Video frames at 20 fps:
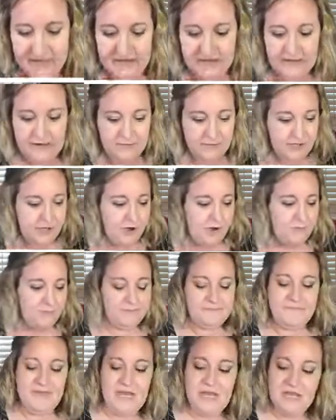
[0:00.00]
There we
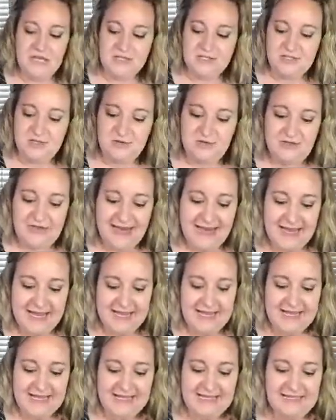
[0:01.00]
go. So
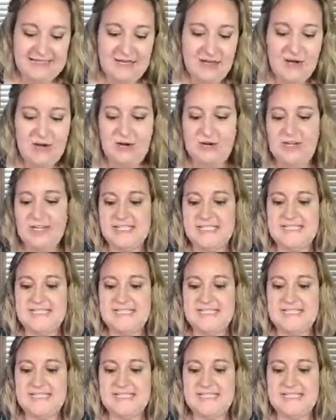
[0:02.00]
that is our